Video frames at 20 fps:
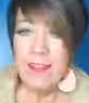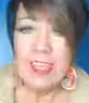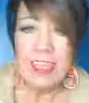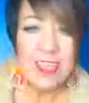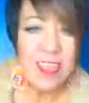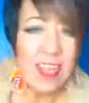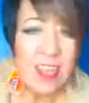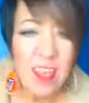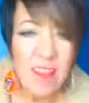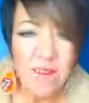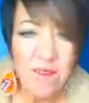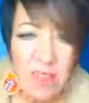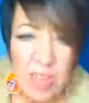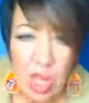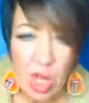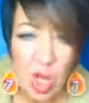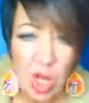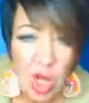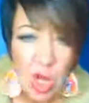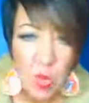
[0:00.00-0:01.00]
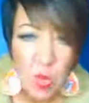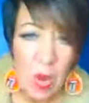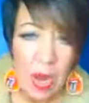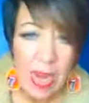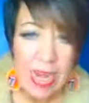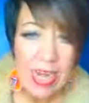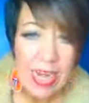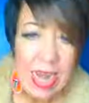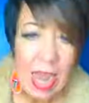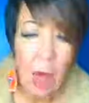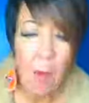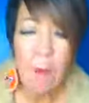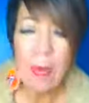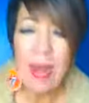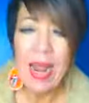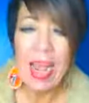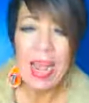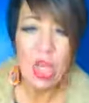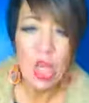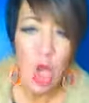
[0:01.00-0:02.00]
this doesn't feel good right now,
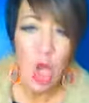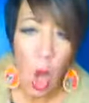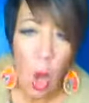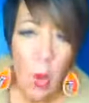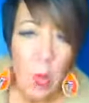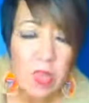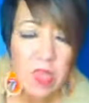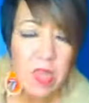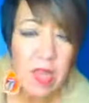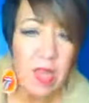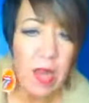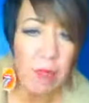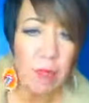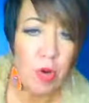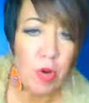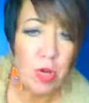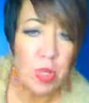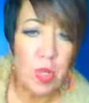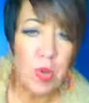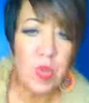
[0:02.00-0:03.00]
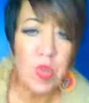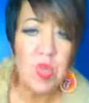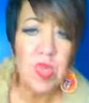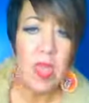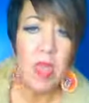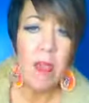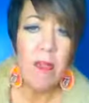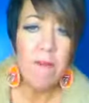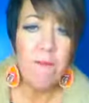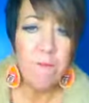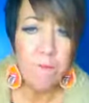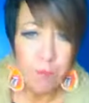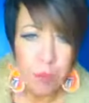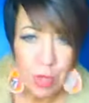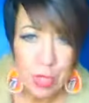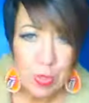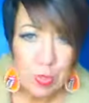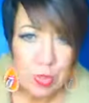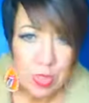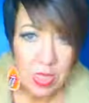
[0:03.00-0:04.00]
but I know it's going to produce
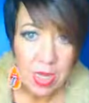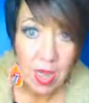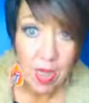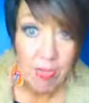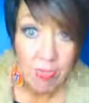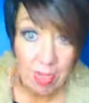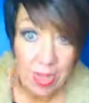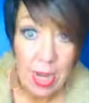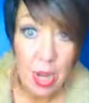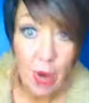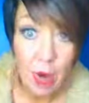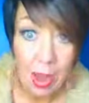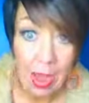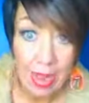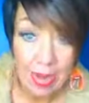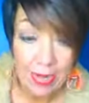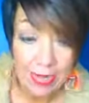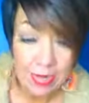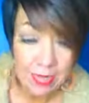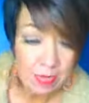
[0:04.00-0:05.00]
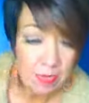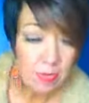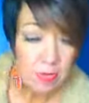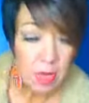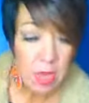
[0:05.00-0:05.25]
fruit later on.